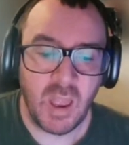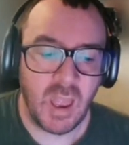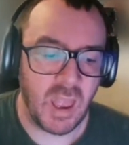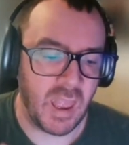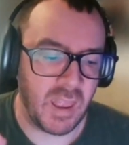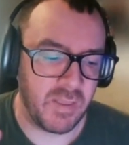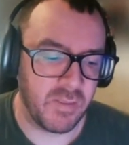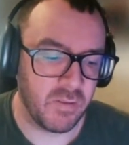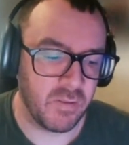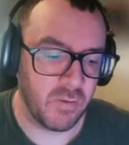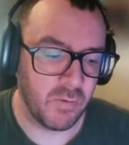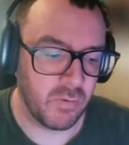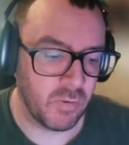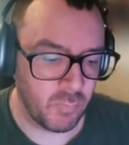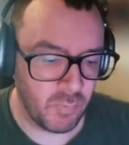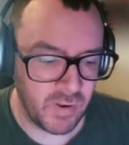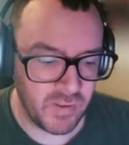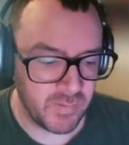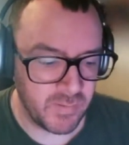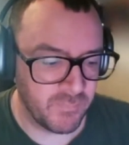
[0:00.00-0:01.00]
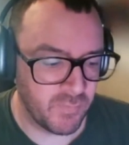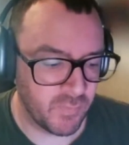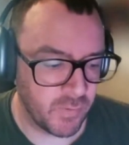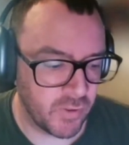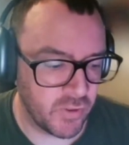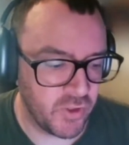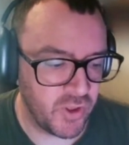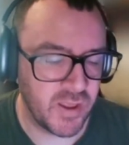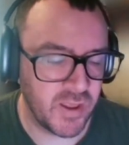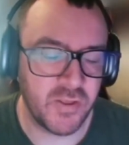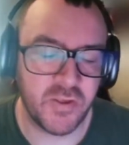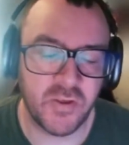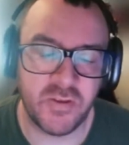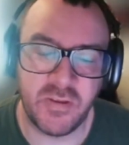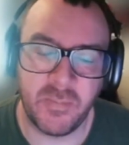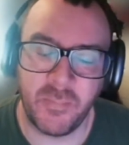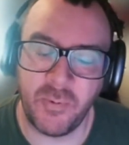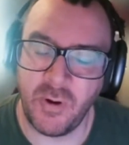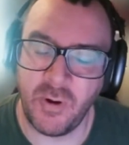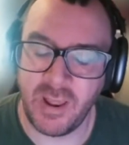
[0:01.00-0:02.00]
and the reason for the change in
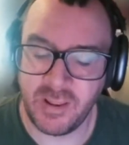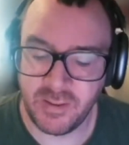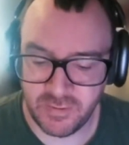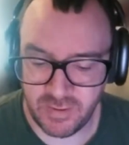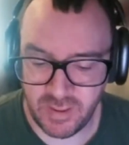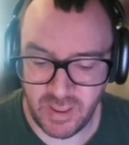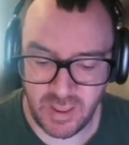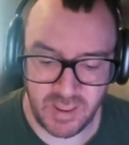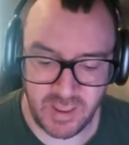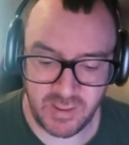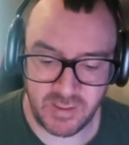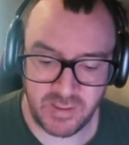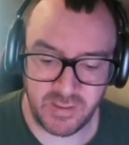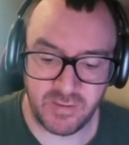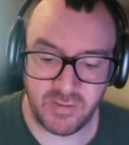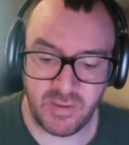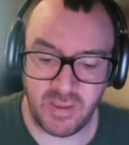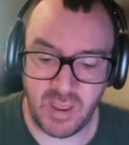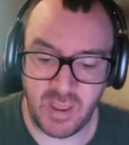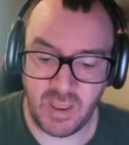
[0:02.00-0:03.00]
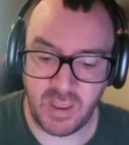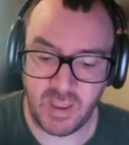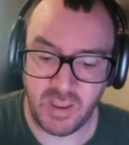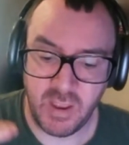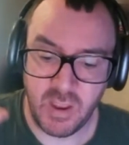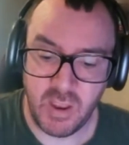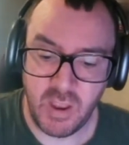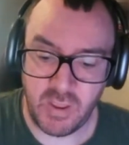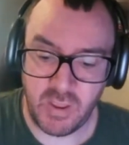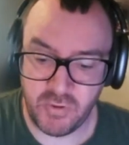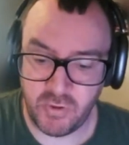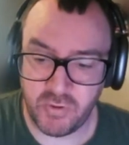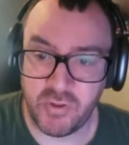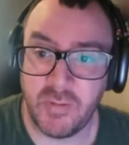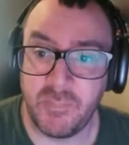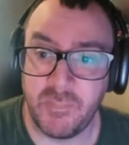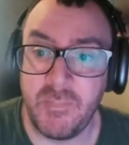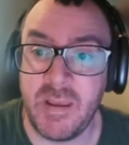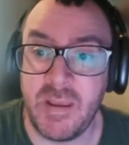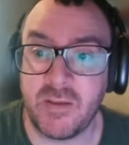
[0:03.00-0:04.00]
the price is it's just
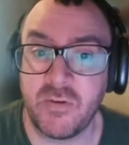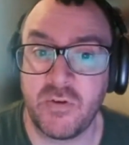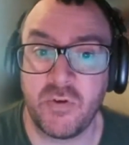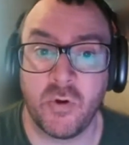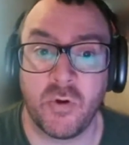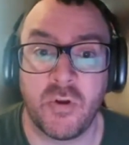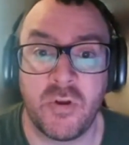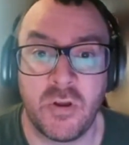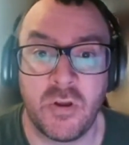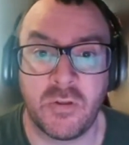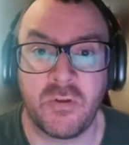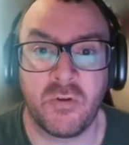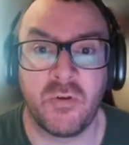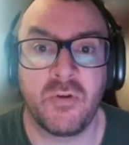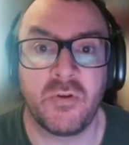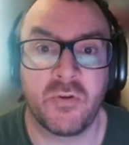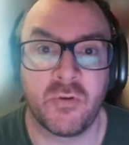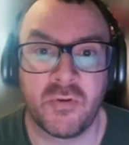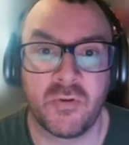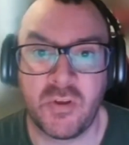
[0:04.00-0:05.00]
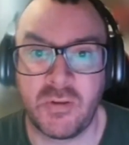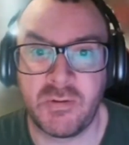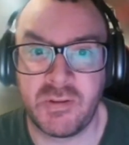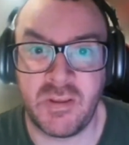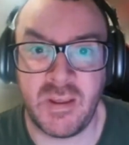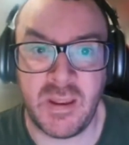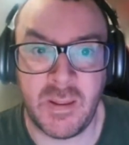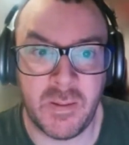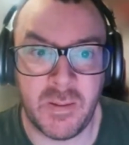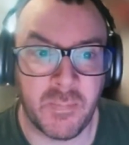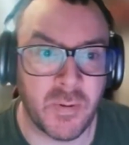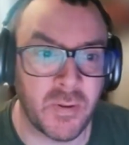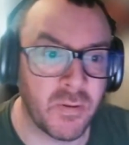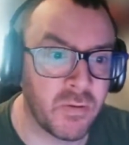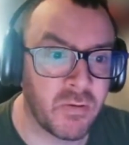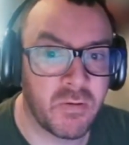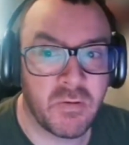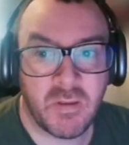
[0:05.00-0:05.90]
to make sure these are sustainable